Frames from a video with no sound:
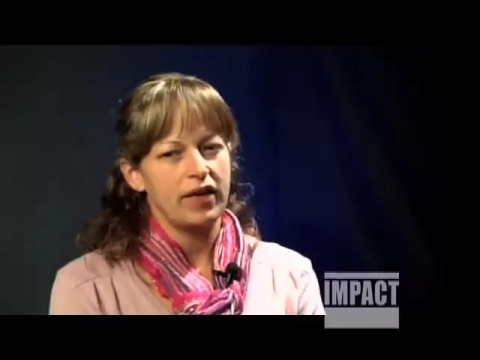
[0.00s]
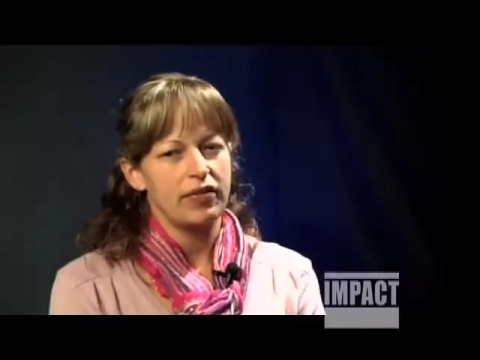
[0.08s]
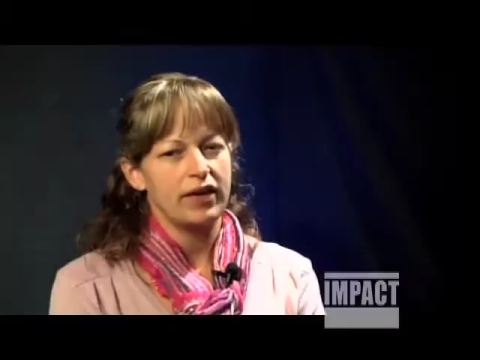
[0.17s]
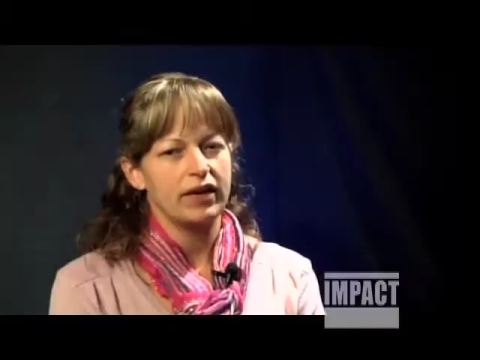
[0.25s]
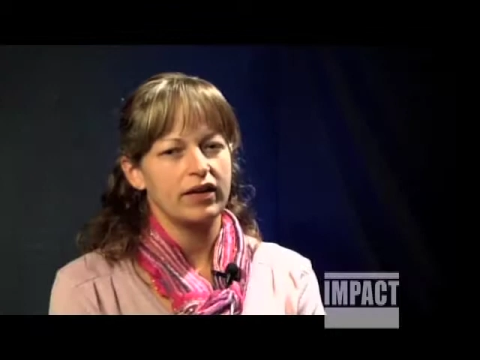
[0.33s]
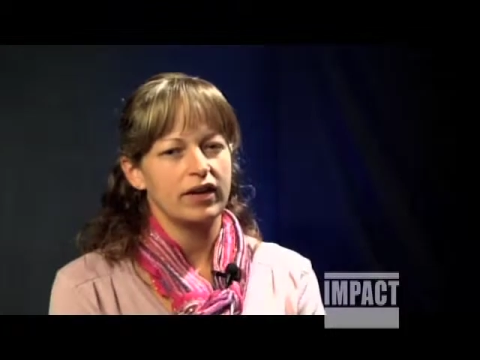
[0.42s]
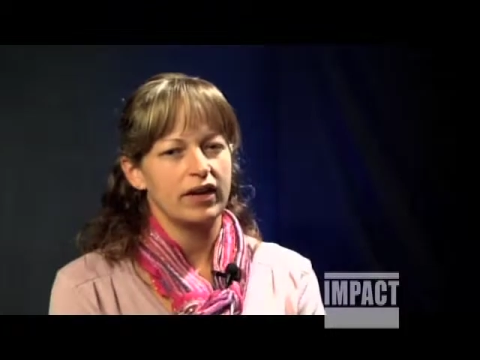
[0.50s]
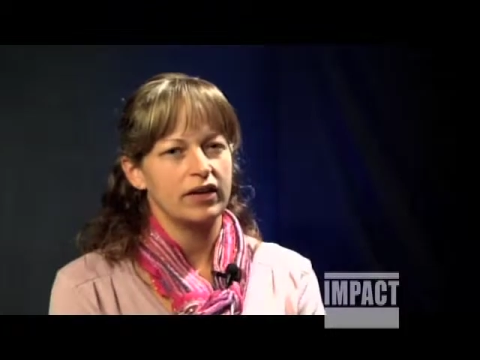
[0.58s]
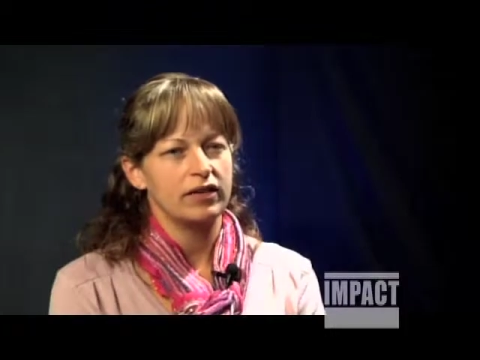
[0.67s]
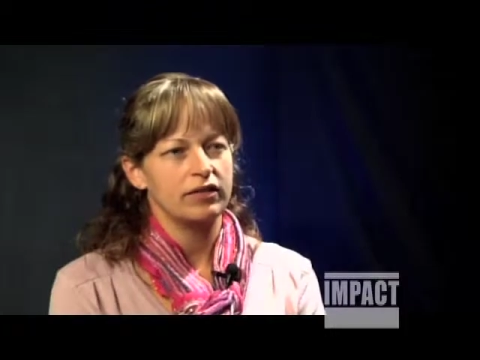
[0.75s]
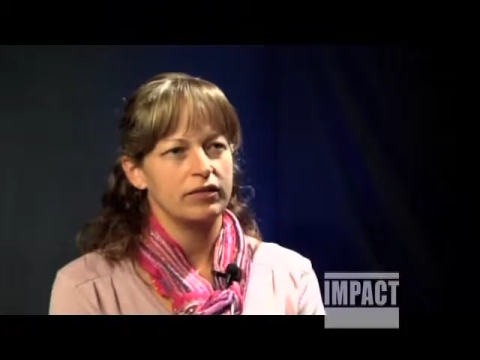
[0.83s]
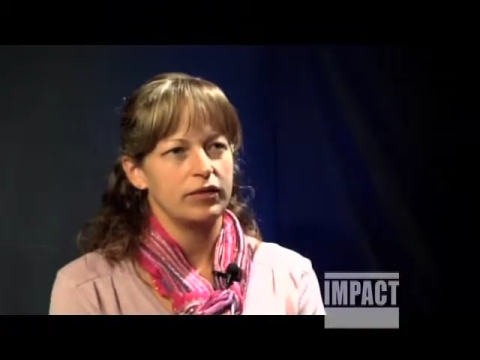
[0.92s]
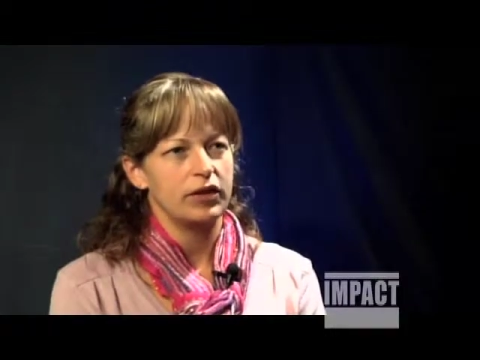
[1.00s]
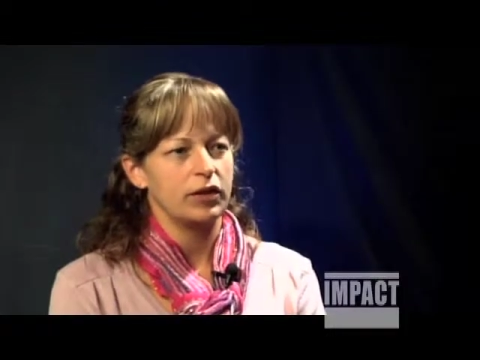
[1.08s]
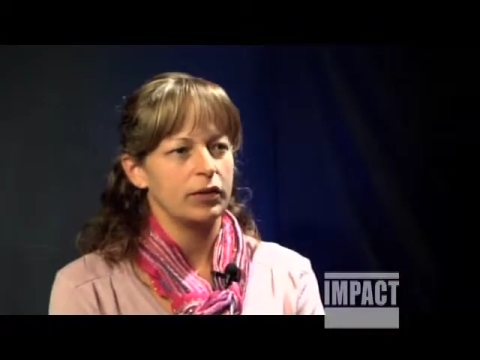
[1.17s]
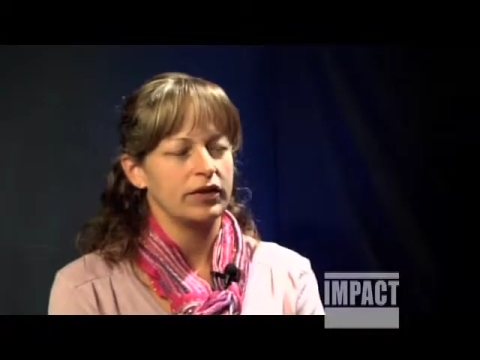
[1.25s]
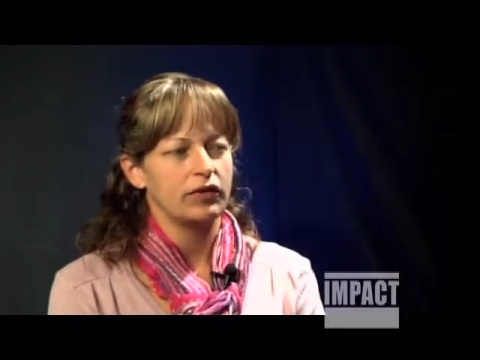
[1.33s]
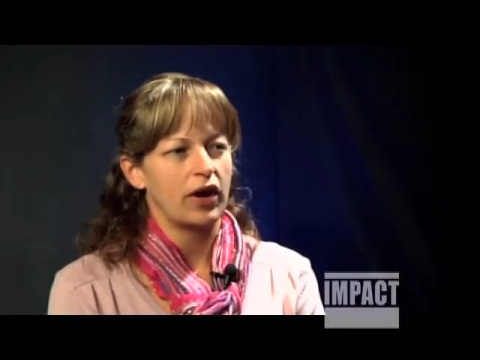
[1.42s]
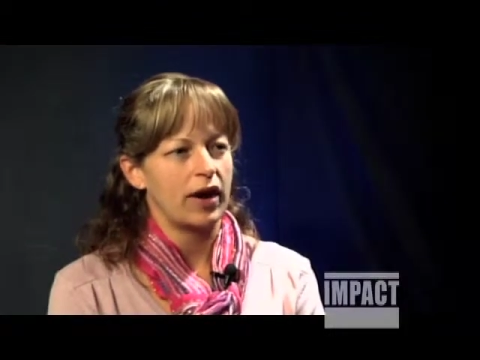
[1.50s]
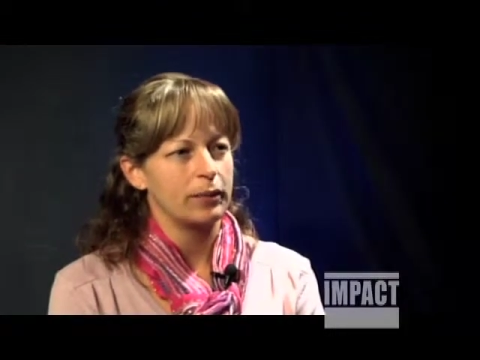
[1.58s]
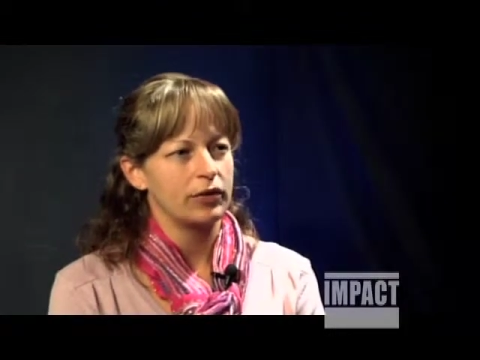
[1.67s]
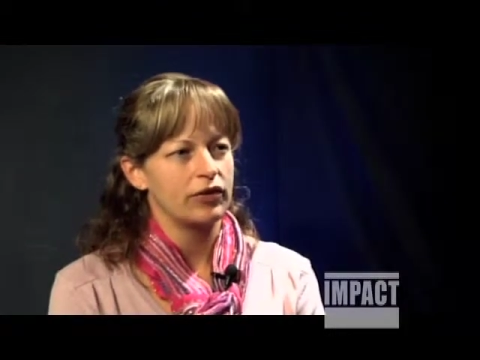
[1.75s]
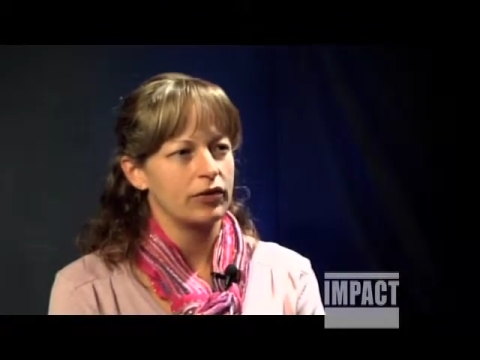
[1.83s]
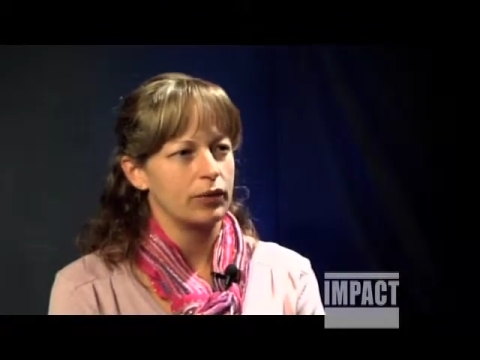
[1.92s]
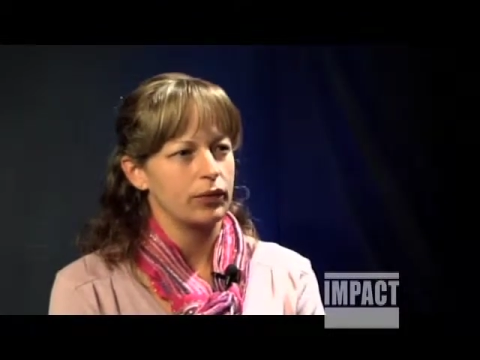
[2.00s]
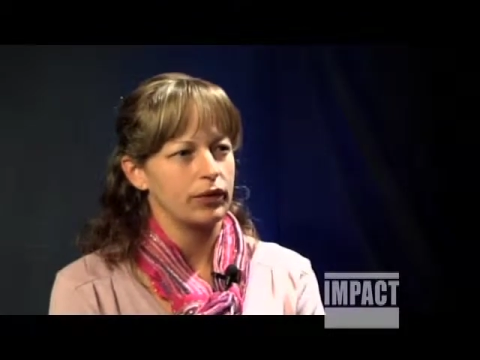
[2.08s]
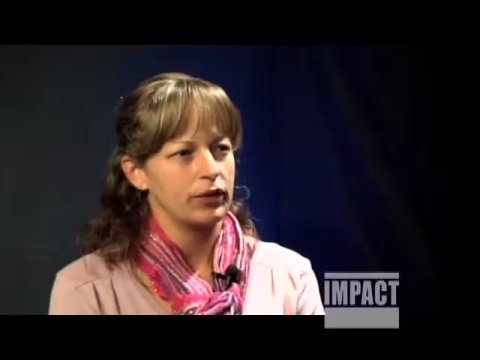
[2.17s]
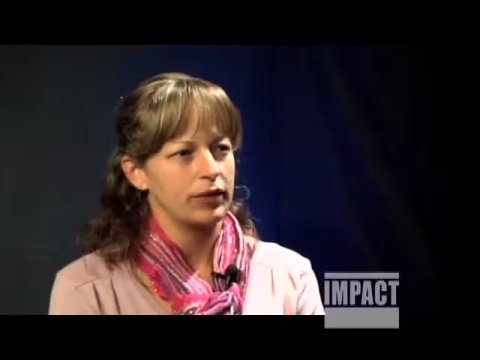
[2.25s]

think in you know in grammar school,